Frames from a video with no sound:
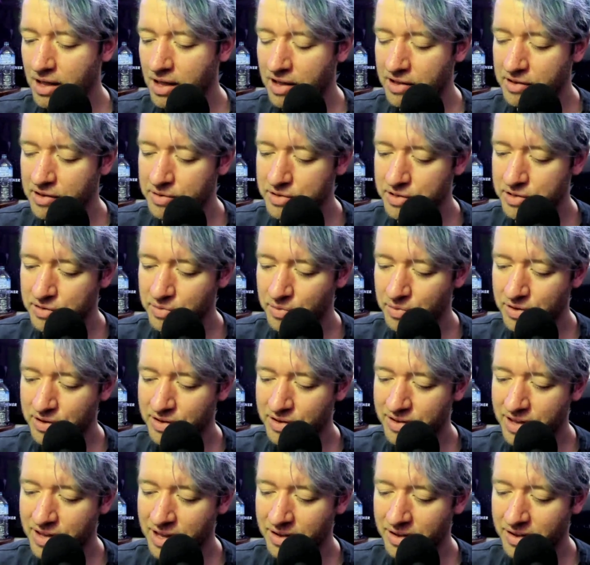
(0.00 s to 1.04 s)
So I just want
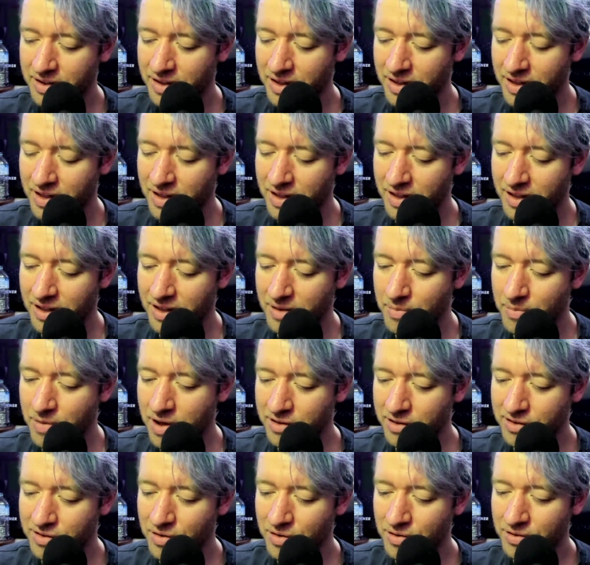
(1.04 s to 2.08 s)
to sing my
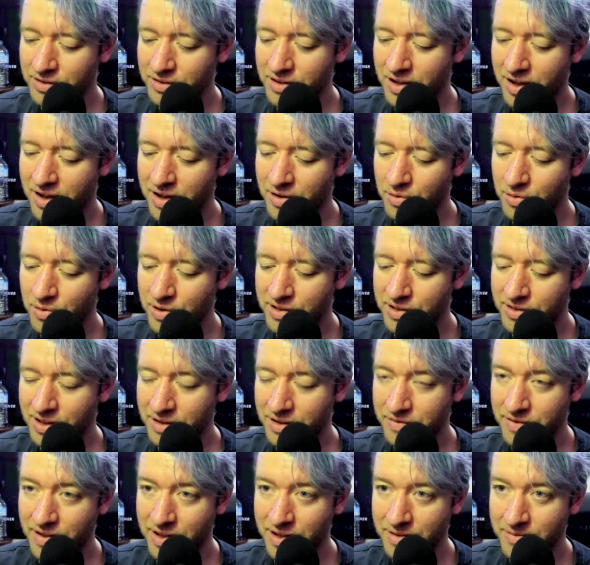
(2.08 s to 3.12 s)
song that I always
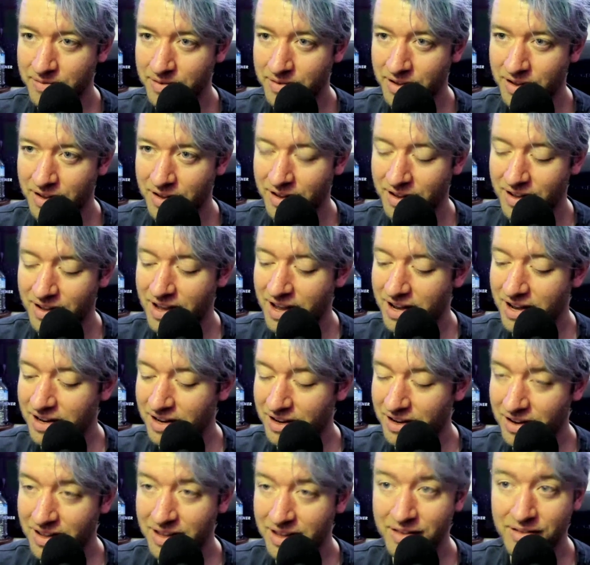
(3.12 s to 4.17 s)
sing for him.
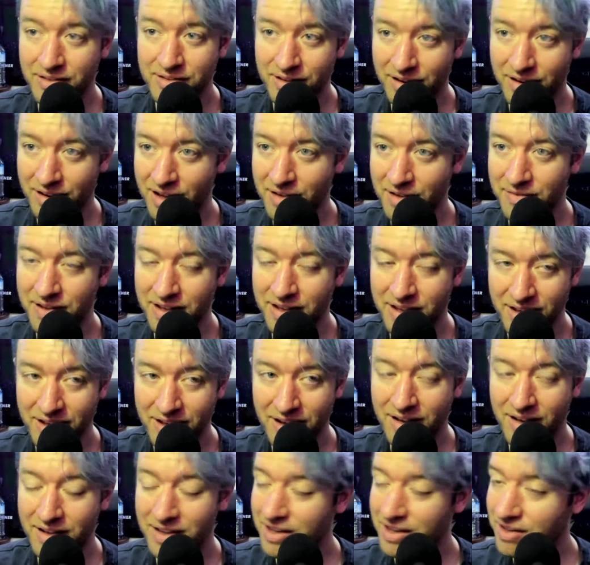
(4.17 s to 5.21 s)
And he used to love it.
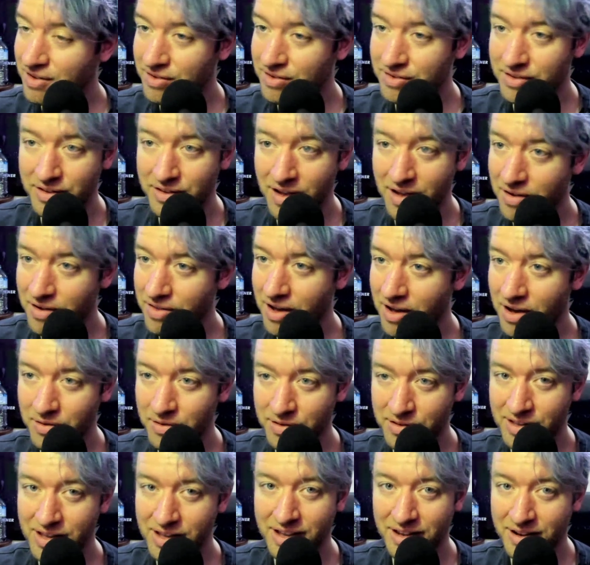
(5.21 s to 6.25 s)
He used to know that I
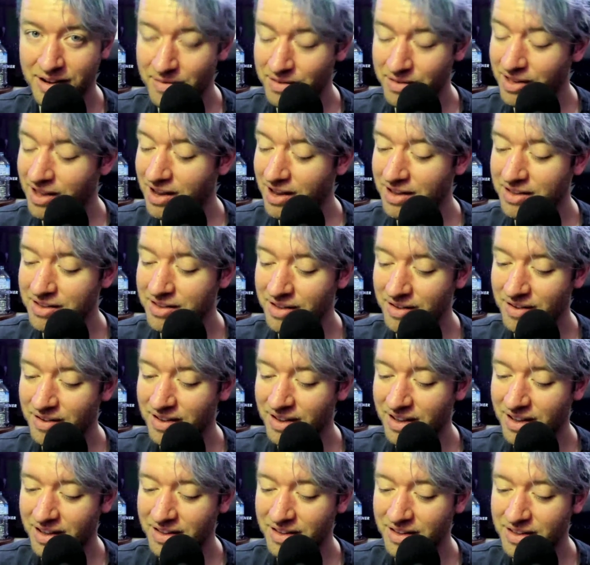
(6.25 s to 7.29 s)
was singing, I'm telling you.
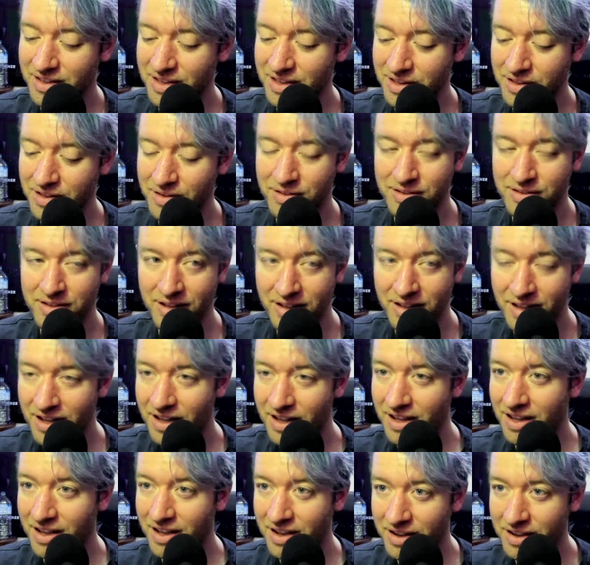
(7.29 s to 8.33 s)
And he used to
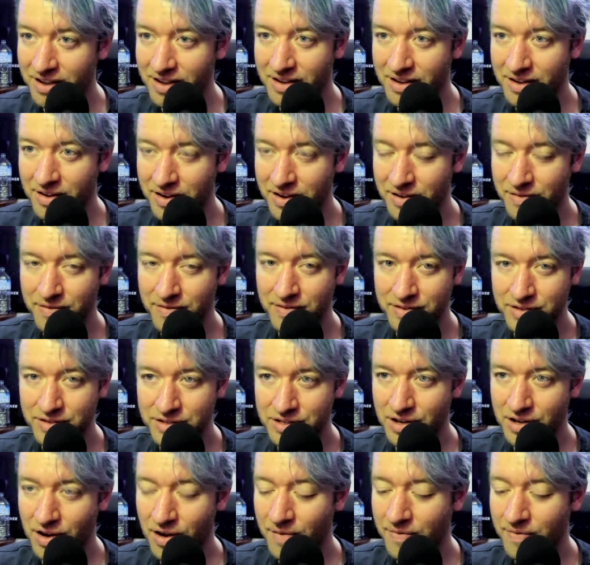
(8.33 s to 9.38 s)
kind of
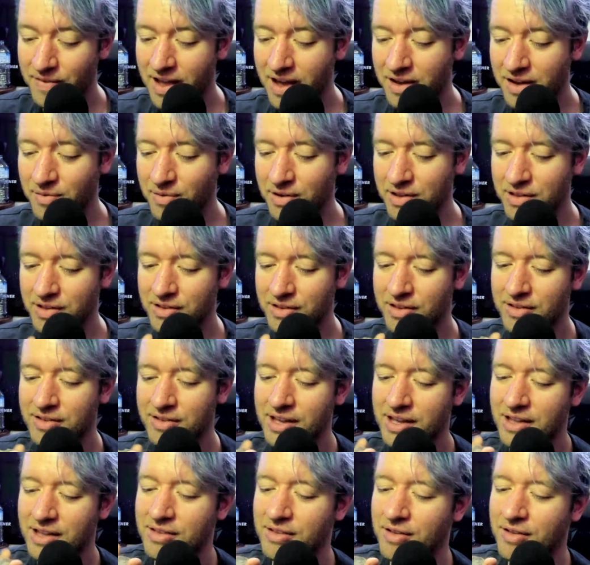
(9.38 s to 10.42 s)
calm down when I used to
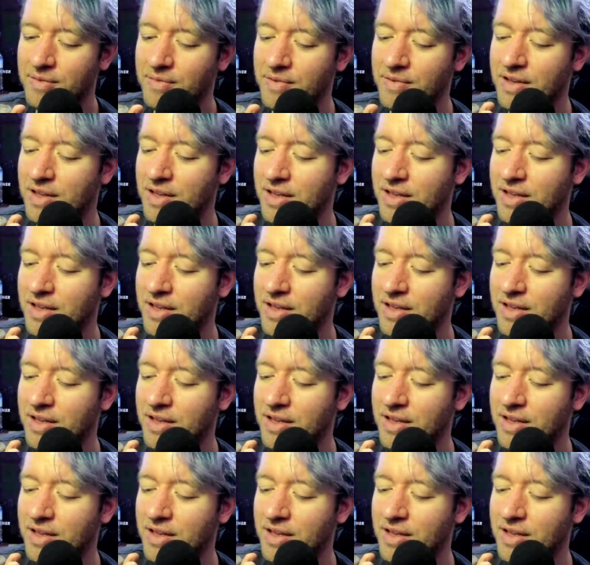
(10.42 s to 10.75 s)
sing it to him.